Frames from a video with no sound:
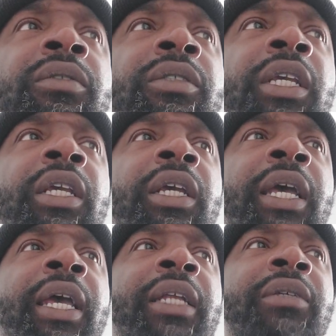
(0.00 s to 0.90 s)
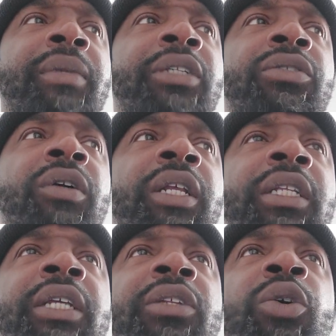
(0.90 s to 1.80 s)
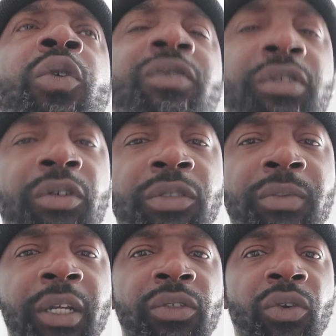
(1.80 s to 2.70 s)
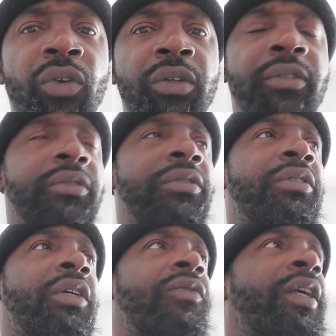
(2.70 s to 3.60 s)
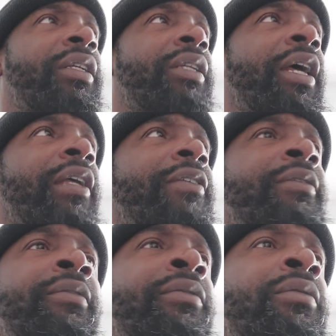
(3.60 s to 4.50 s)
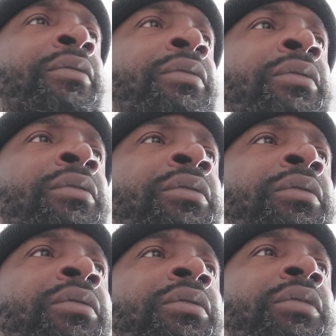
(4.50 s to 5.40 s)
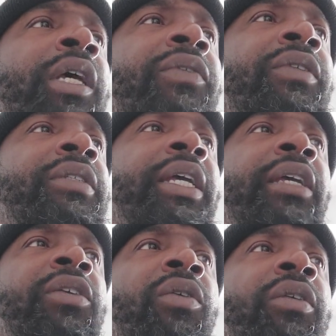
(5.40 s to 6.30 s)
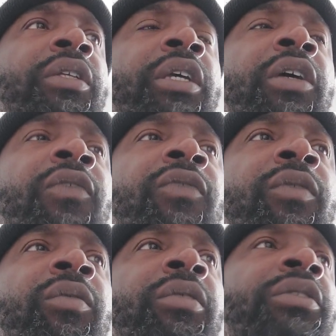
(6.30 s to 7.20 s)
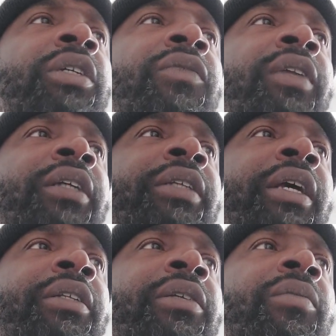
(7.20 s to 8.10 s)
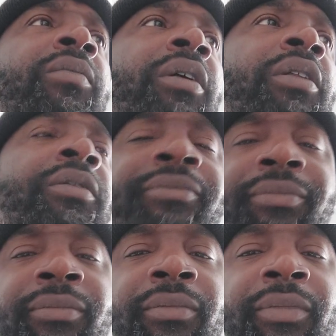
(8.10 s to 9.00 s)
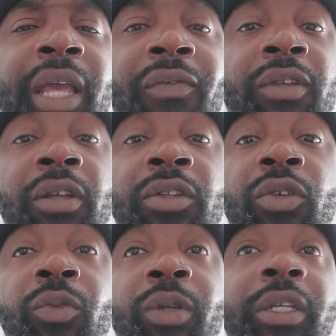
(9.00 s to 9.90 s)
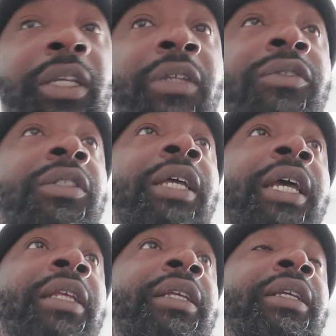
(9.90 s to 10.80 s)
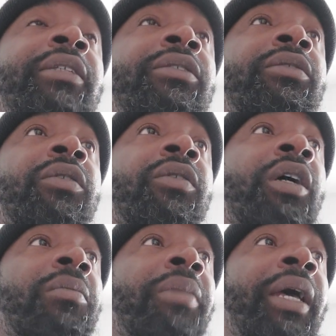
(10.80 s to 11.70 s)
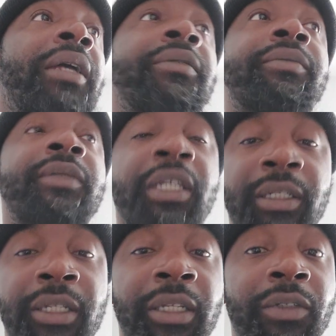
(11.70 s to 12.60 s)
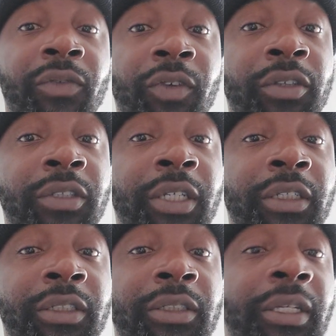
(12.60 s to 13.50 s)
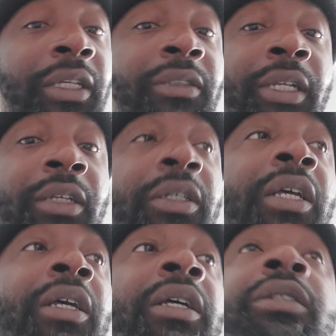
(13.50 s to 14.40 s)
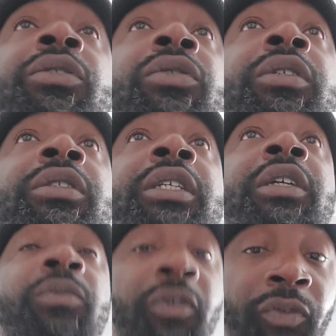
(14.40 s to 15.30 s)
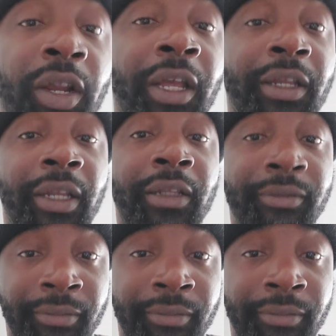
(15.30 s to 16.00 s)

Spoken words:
yeah, I had to make sure they didn't overdose my daughter and stuff like that. Every day going to get her food and stuff like that. Then her mother, after a little weekend of shenanigans, come back. And then the first thing she says, like, yeah, you can see him on Friday.